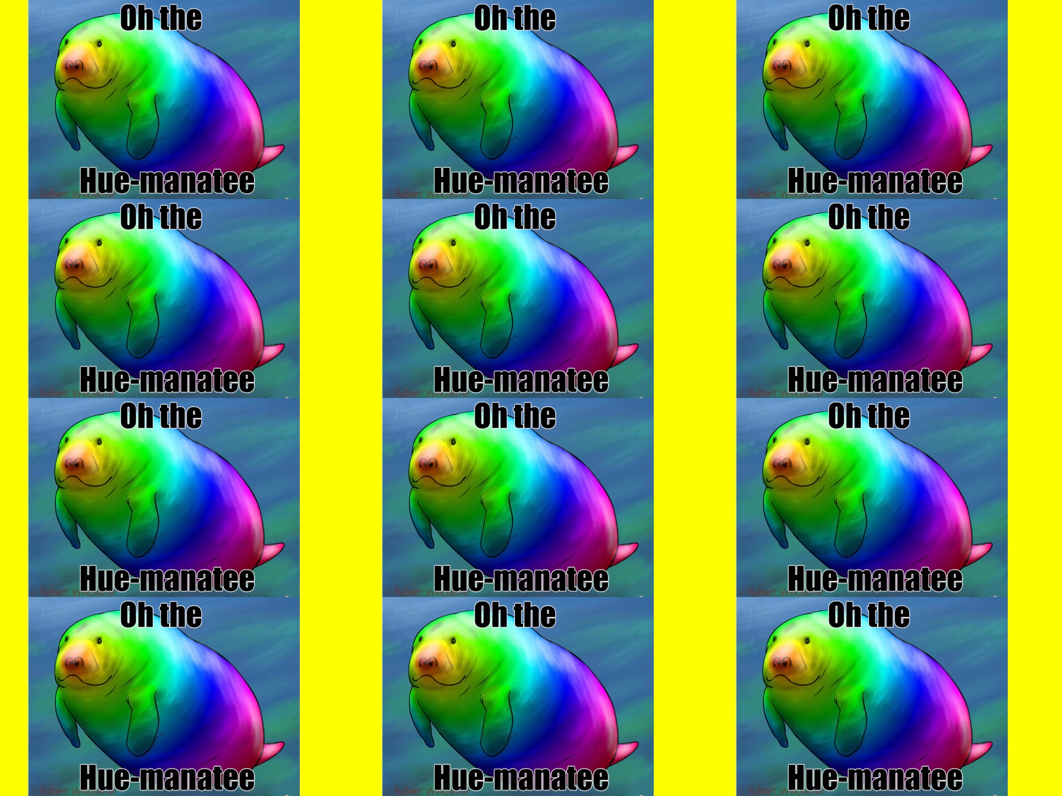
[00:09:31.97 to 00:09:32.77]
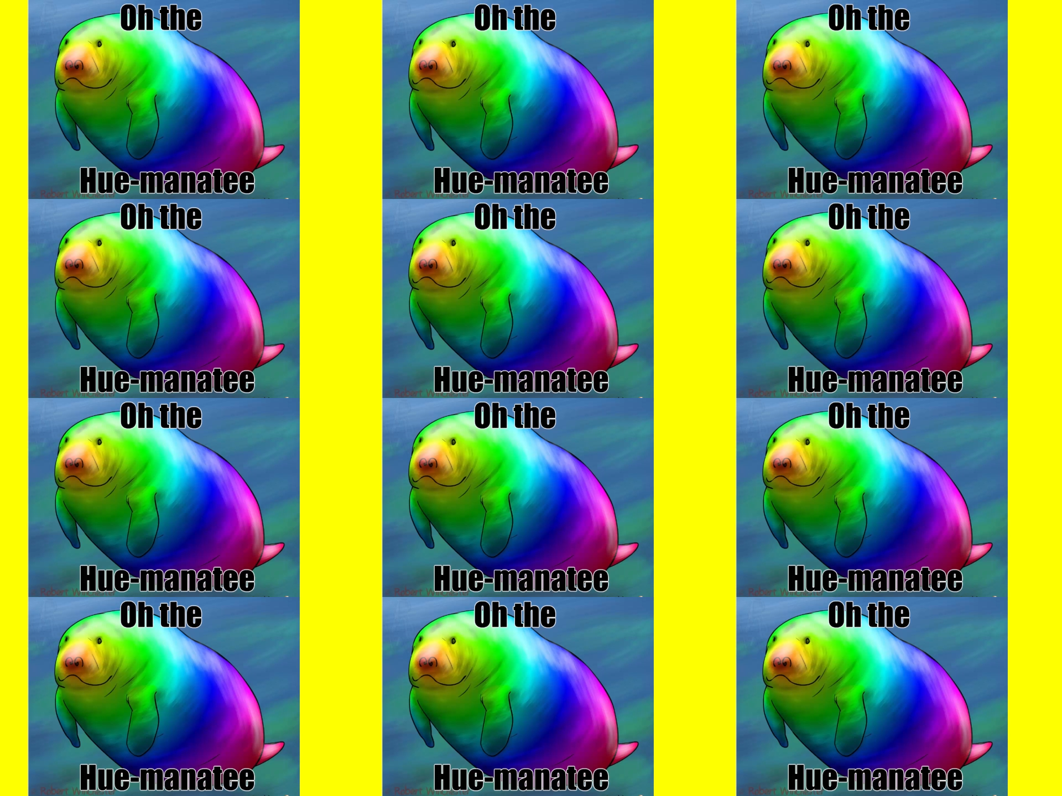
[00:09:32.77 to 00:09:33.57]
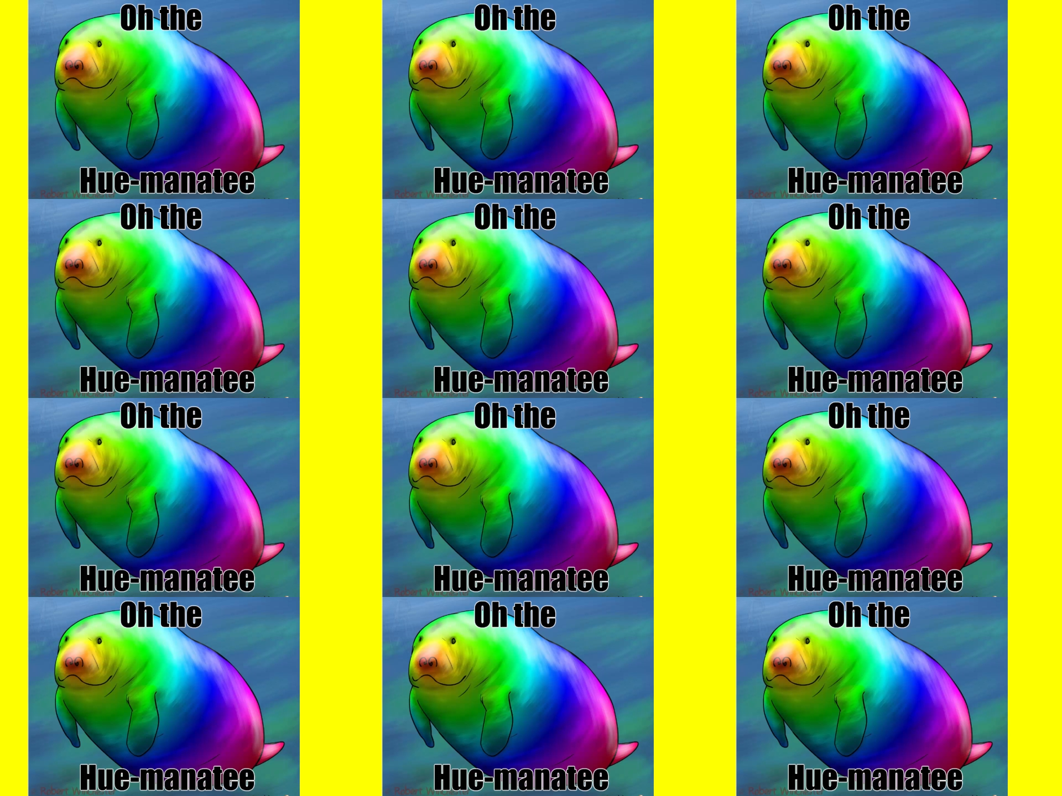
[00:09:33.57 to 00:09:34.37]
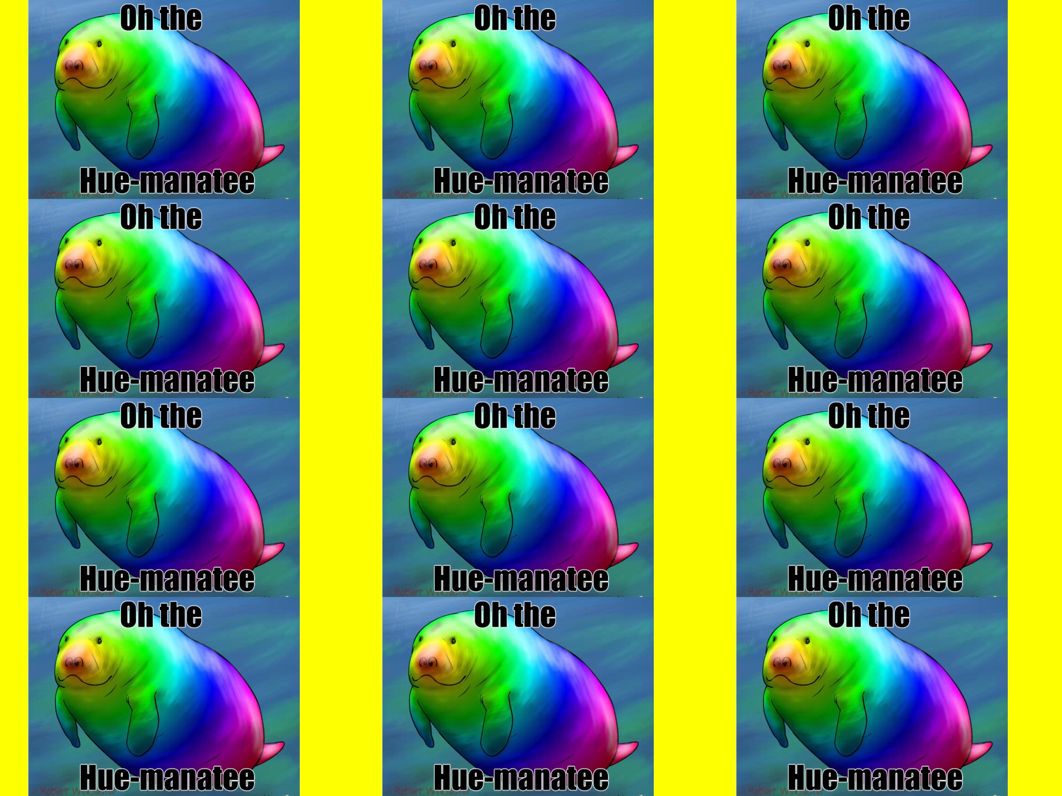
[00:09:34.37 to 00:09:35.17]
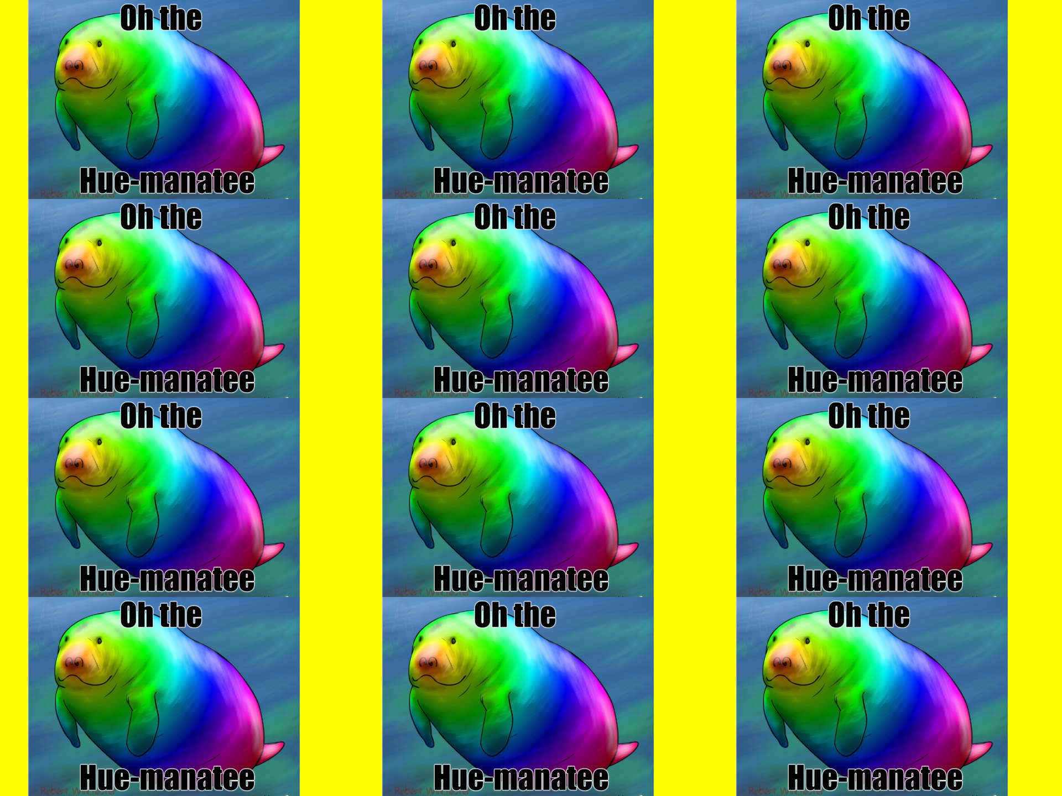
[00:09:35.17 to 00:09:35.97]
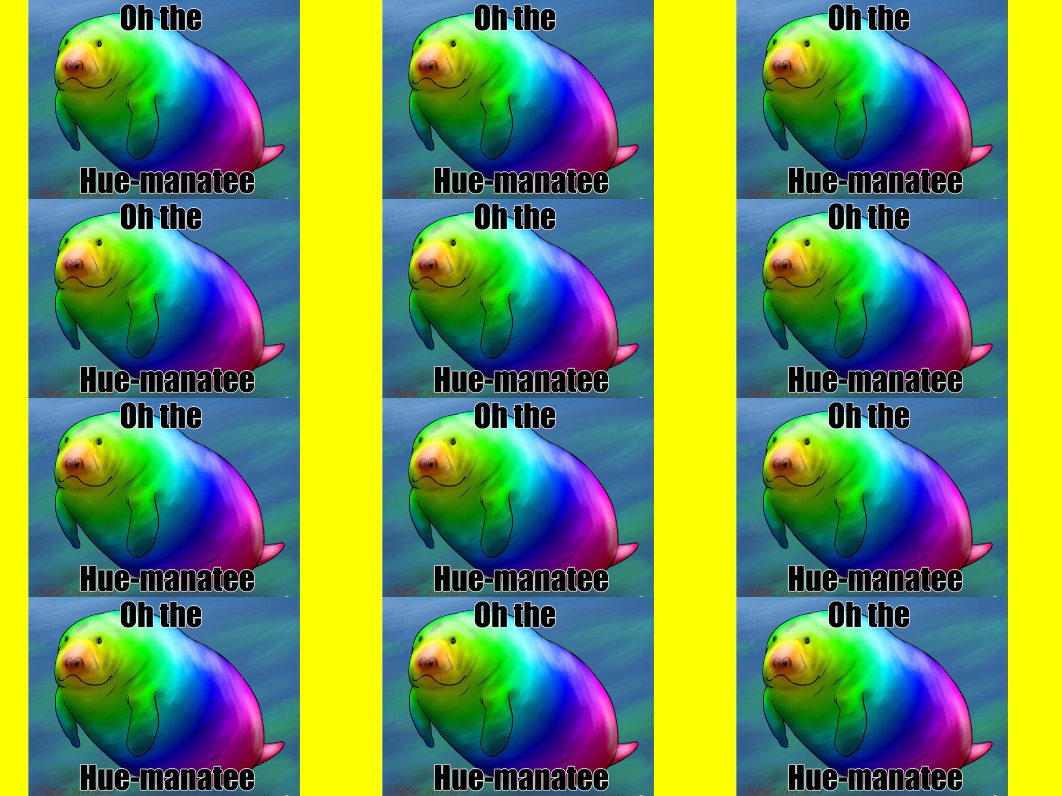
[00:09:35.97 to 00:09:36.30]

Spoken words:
(no speaker visible)